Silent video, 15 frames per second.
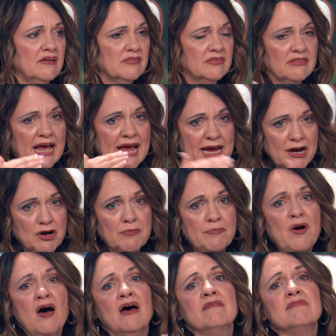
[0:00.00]
layer
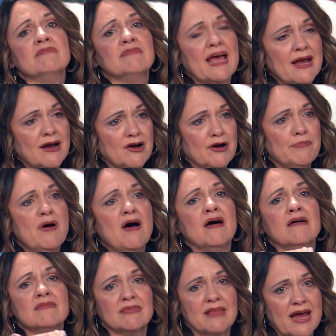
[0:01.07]
upon layer
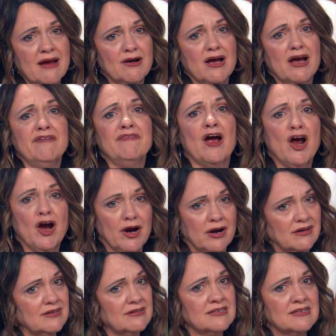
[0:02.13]
upon layer of
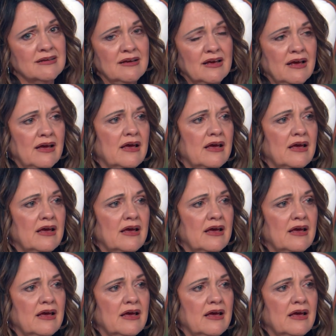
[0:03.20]
hurts,